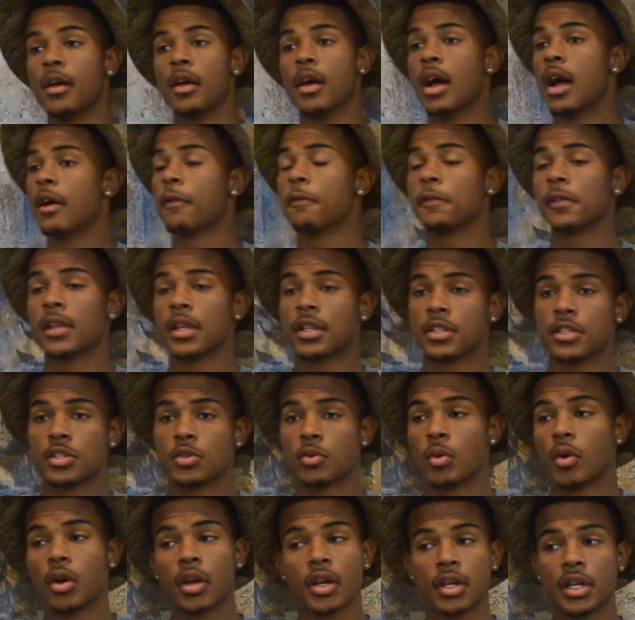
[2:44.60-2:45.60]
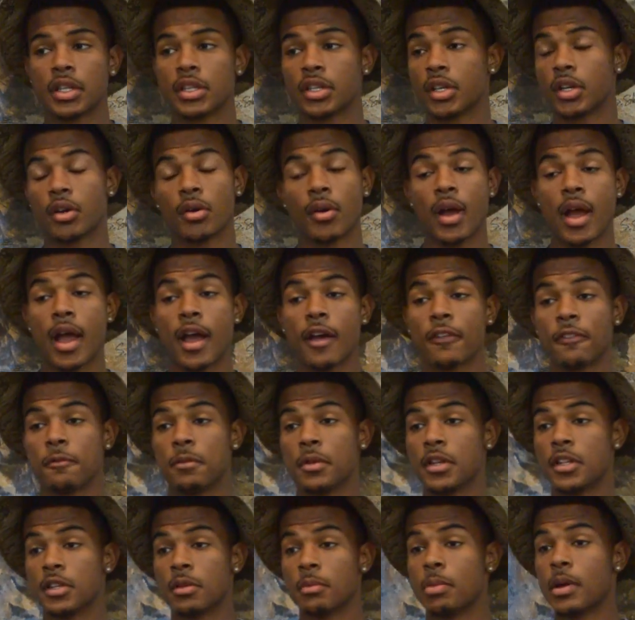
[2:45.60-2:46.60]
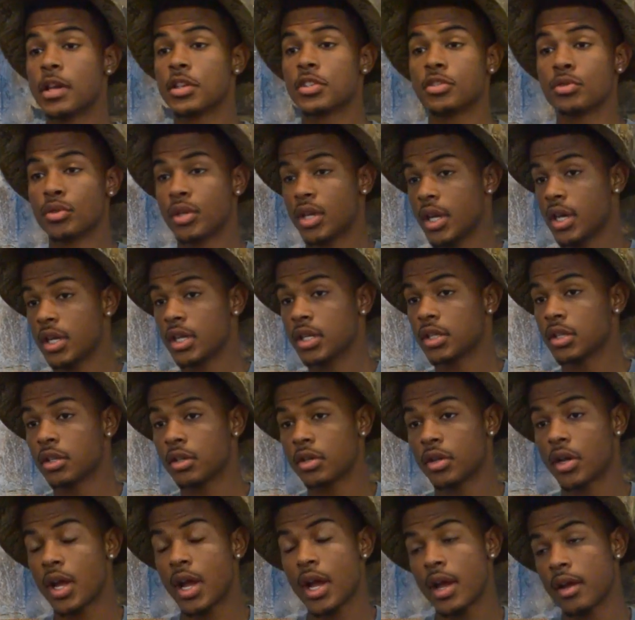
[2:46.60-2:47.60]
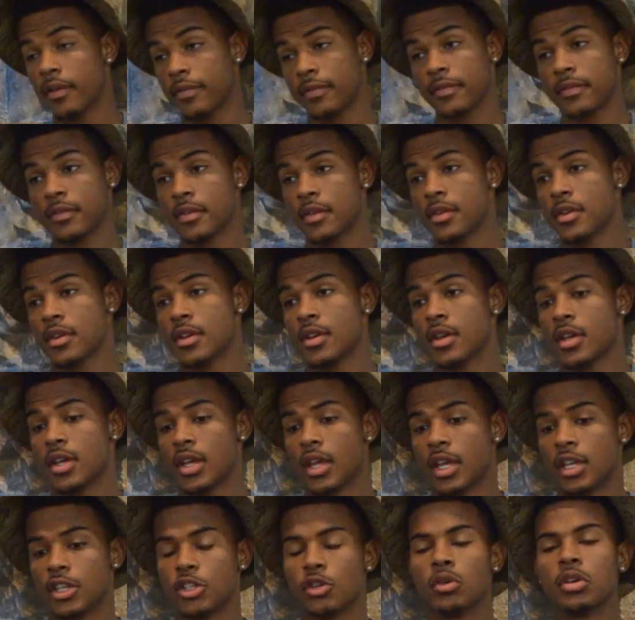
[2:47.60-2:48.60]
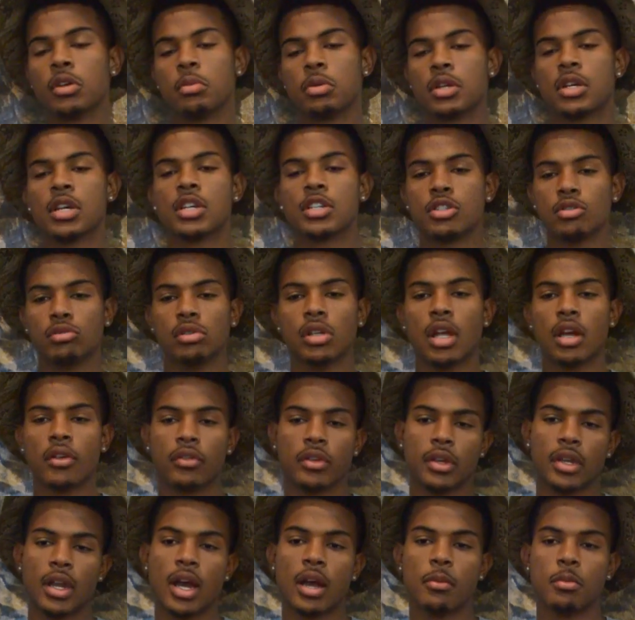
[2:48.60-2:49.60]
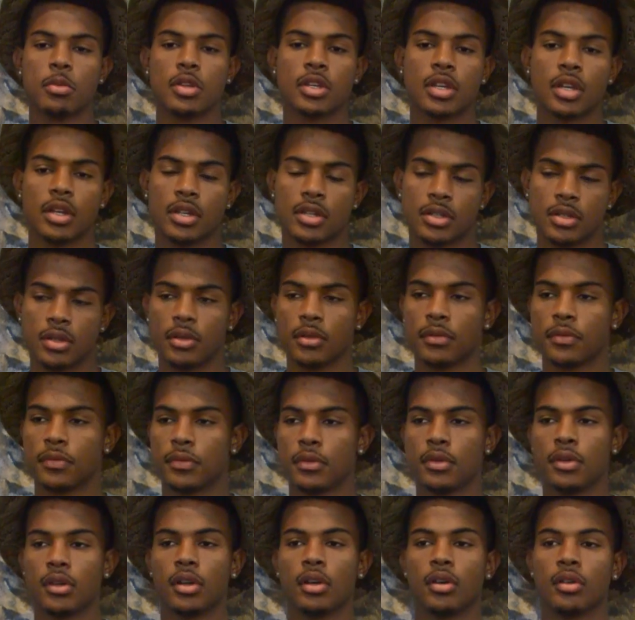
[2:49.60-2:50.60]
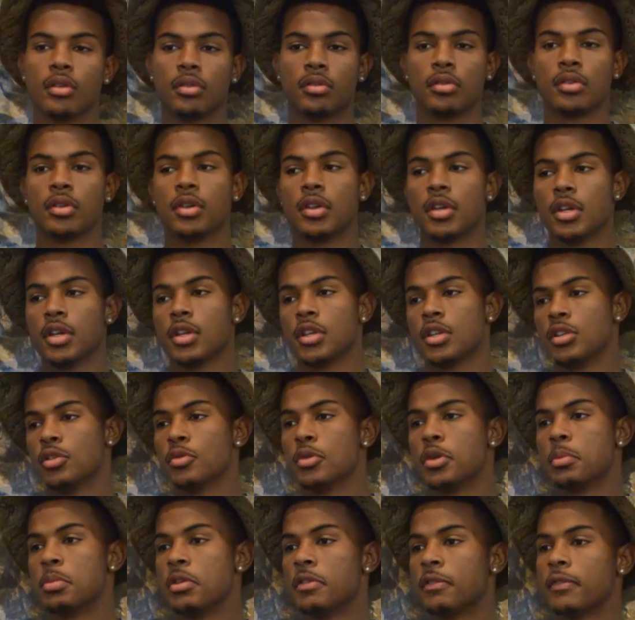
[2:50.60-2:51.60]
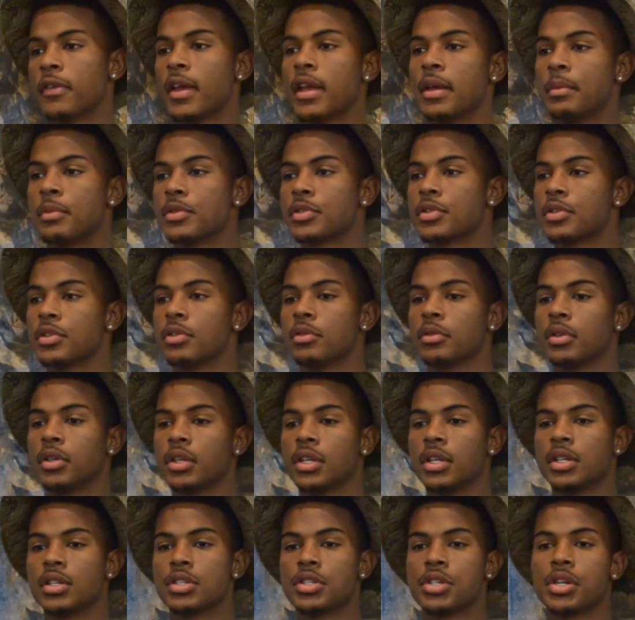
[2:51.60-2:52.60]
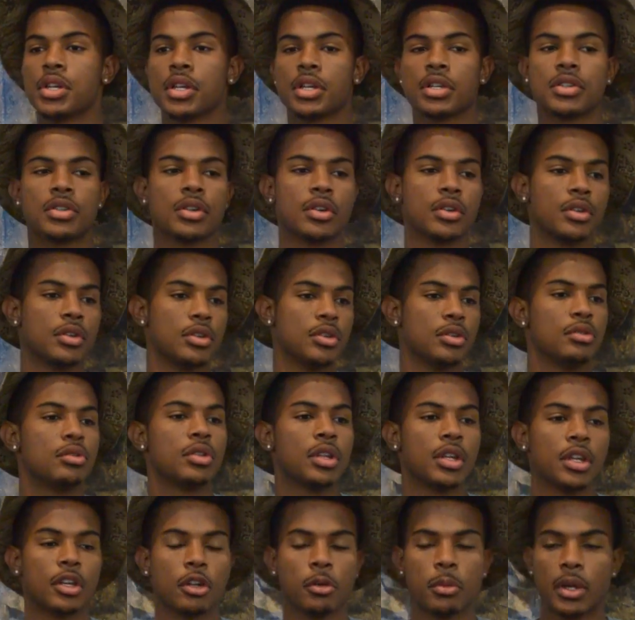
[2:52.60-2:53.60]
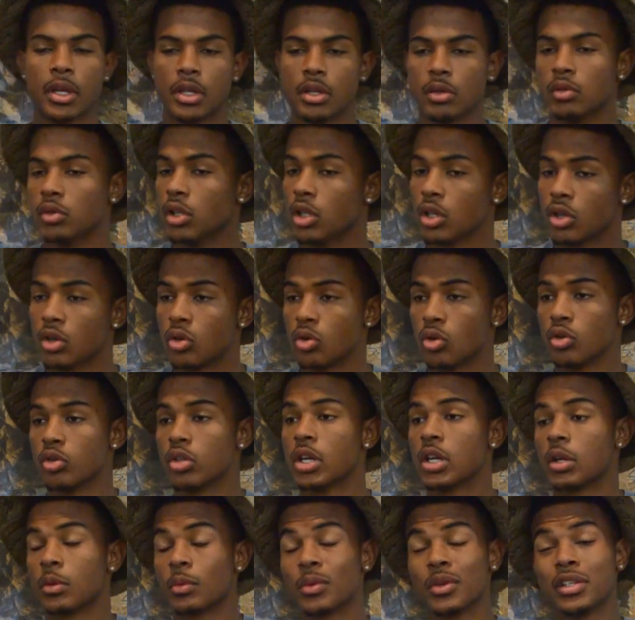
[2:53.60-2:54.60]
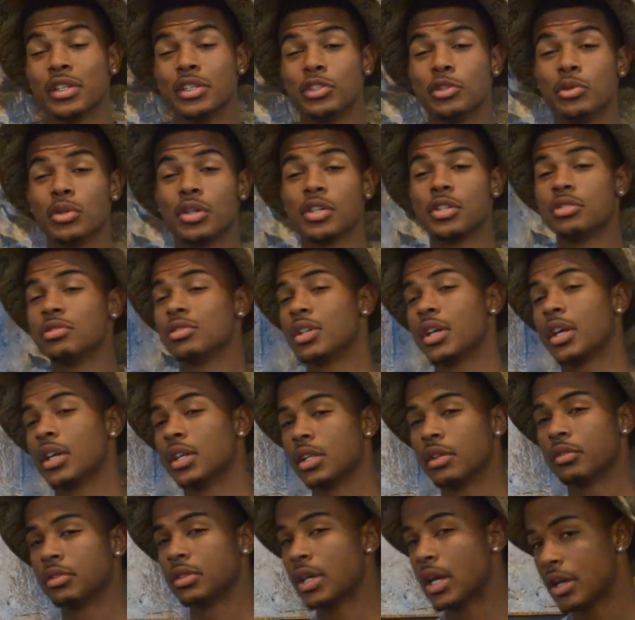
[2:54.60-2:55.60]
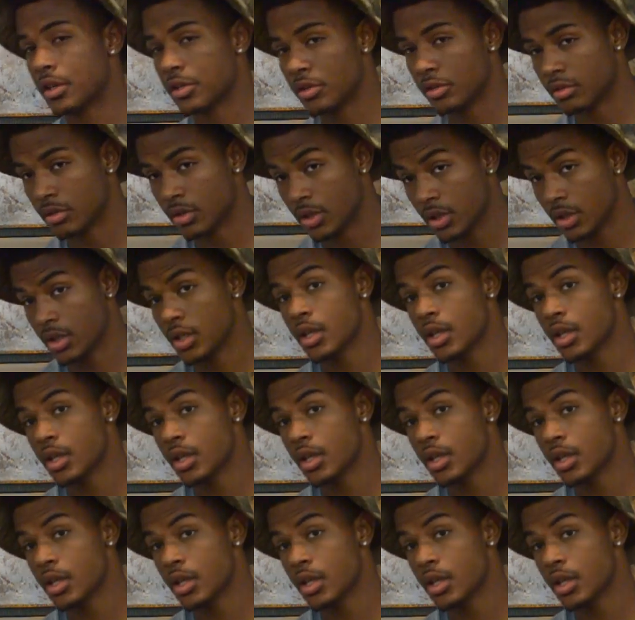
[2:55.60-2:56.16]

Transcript: I feel like just working at the craft, being the best you can at the craft, and doing it because you love it, not because of, you want to be famous or you want to get chicks or you think it'll make you look cool. You got to really do it because you can't live without doing it.